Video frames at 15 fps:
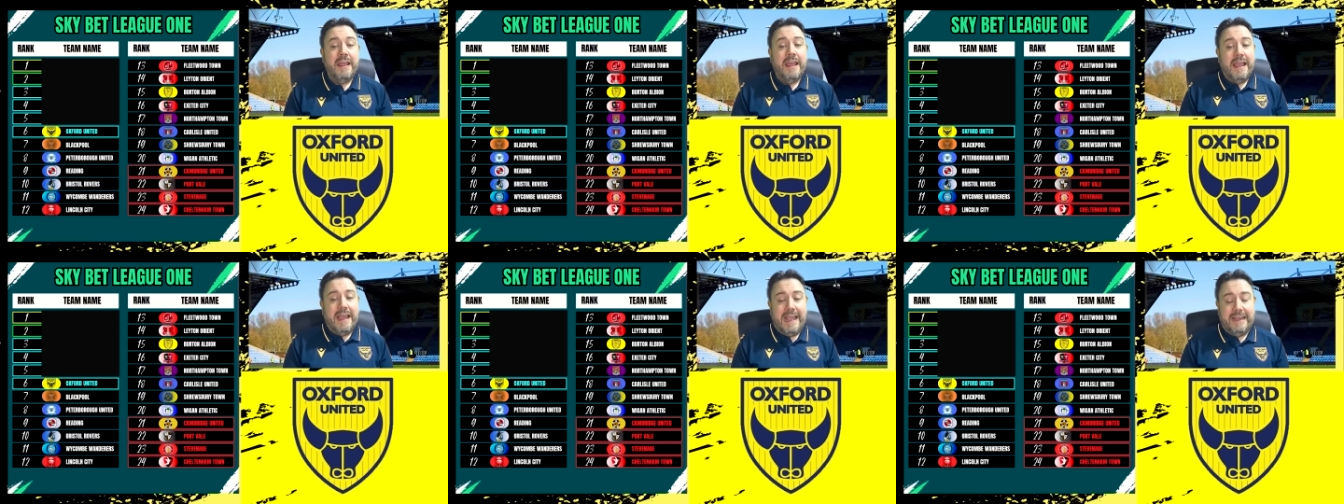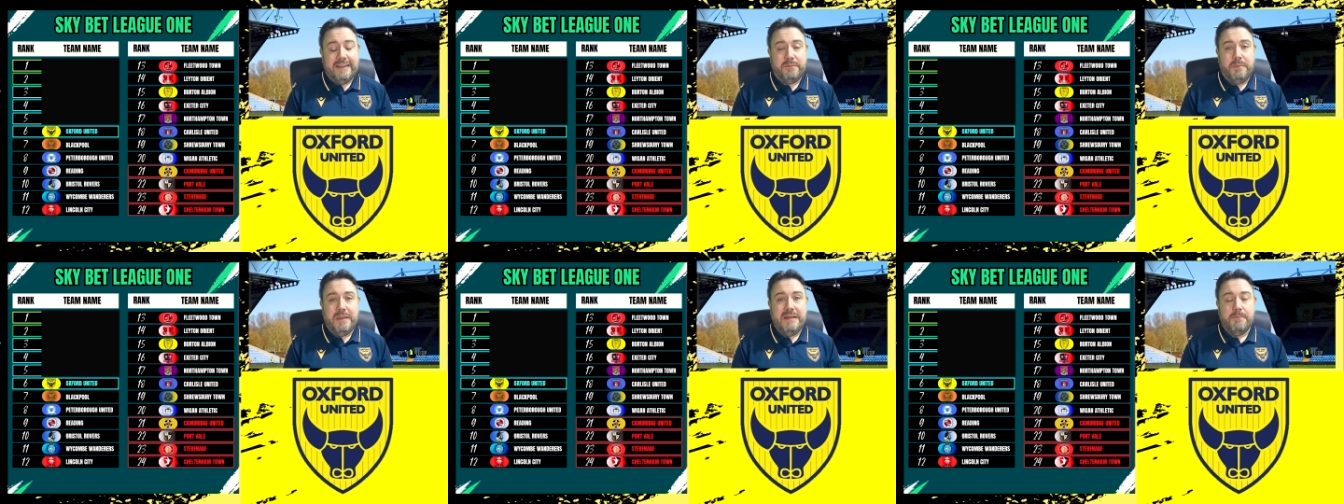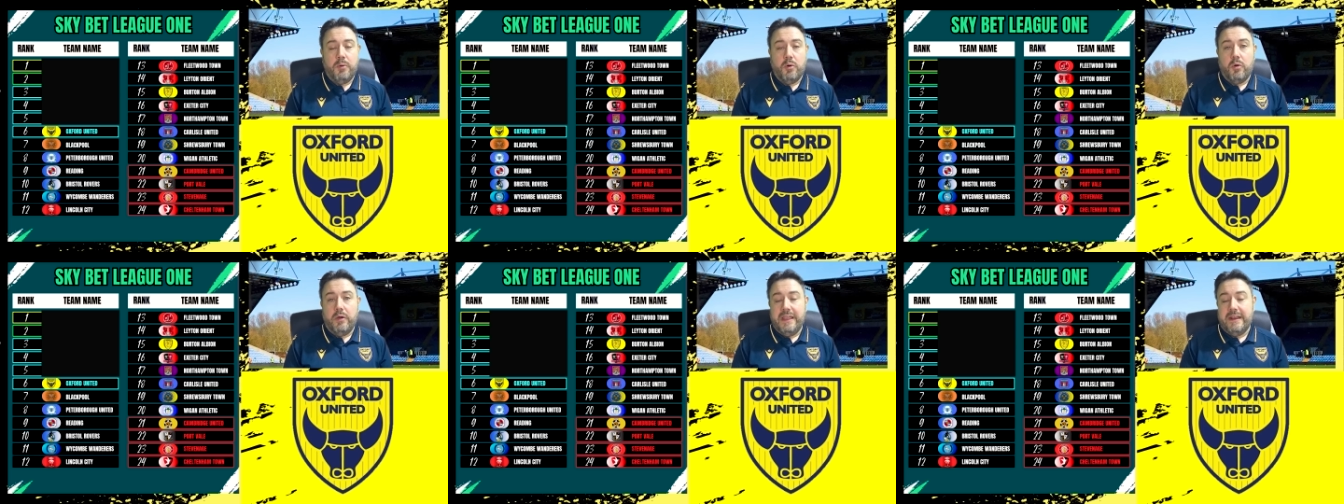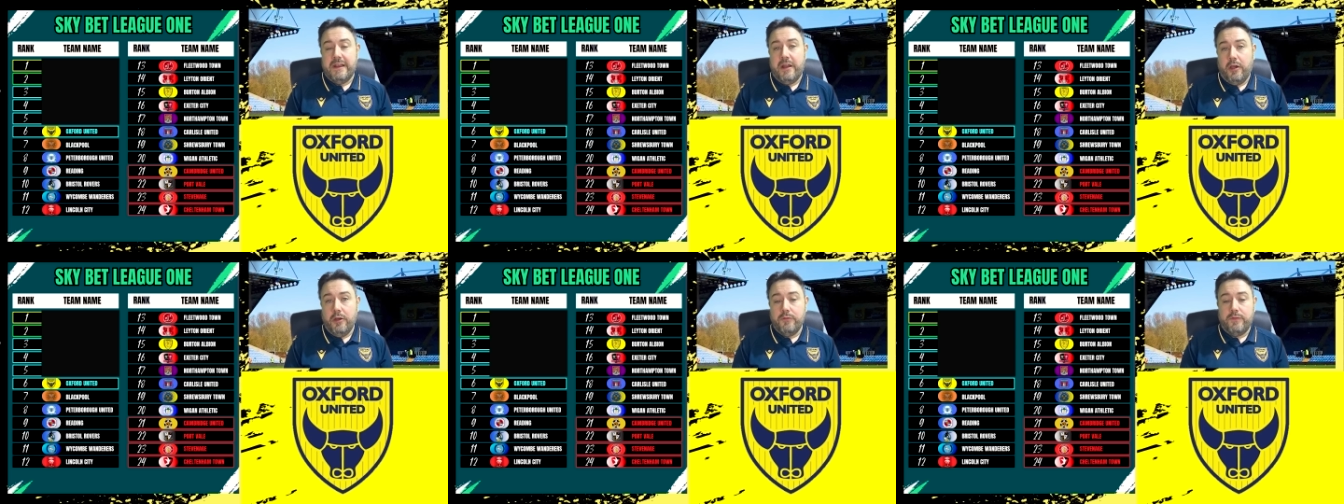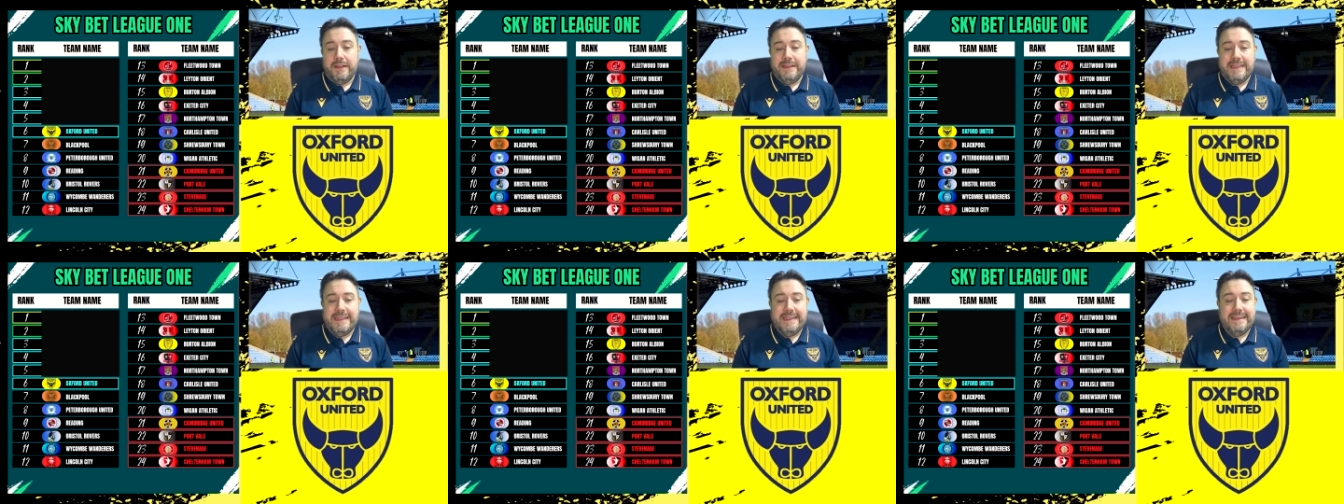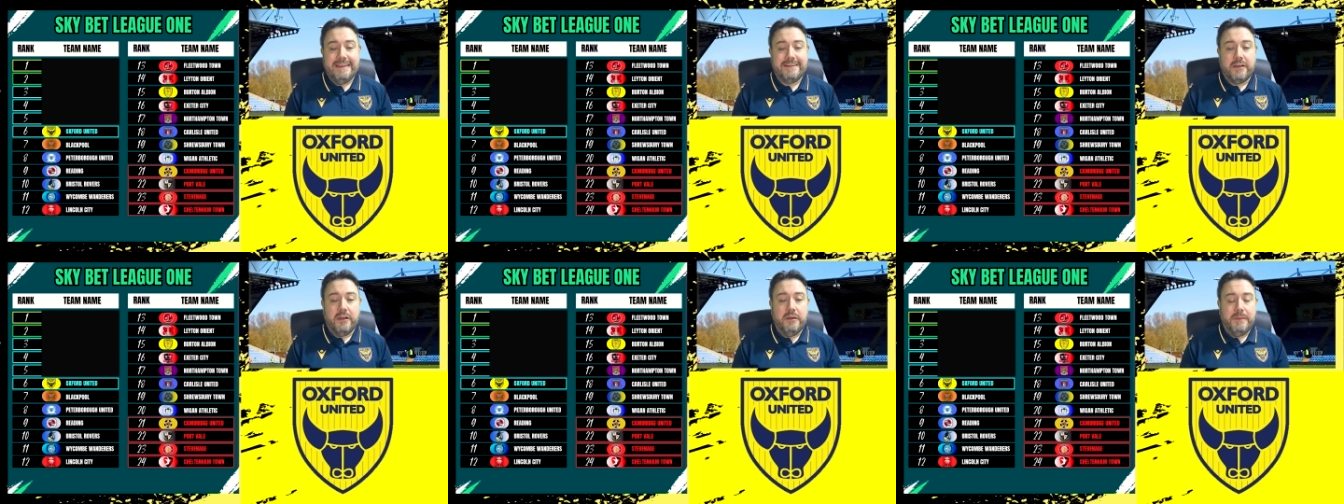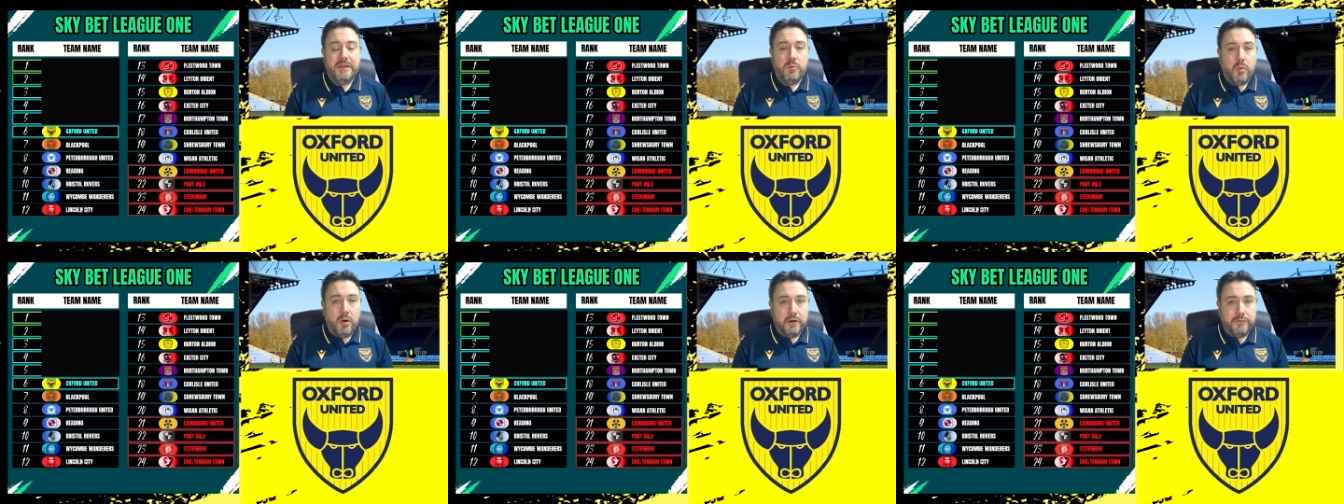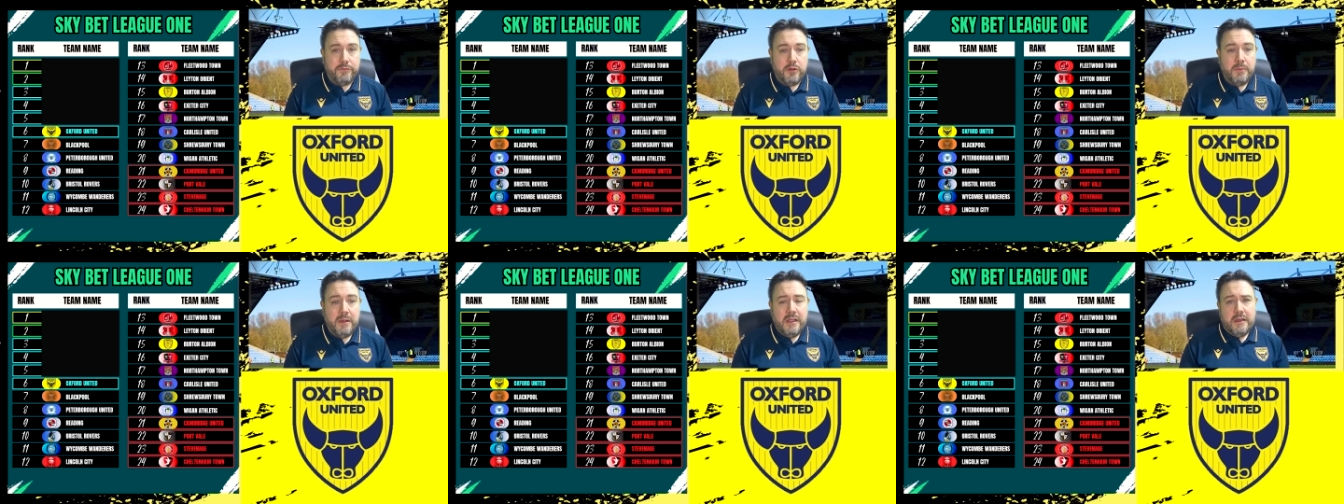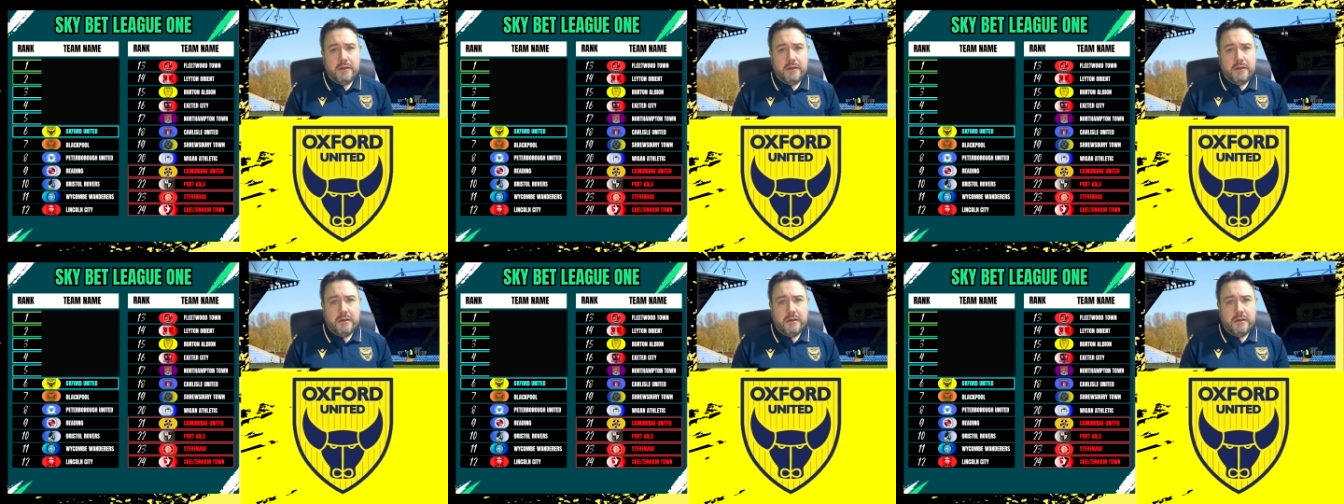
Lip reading: has been brought in, and hopefully he is going to be one of them.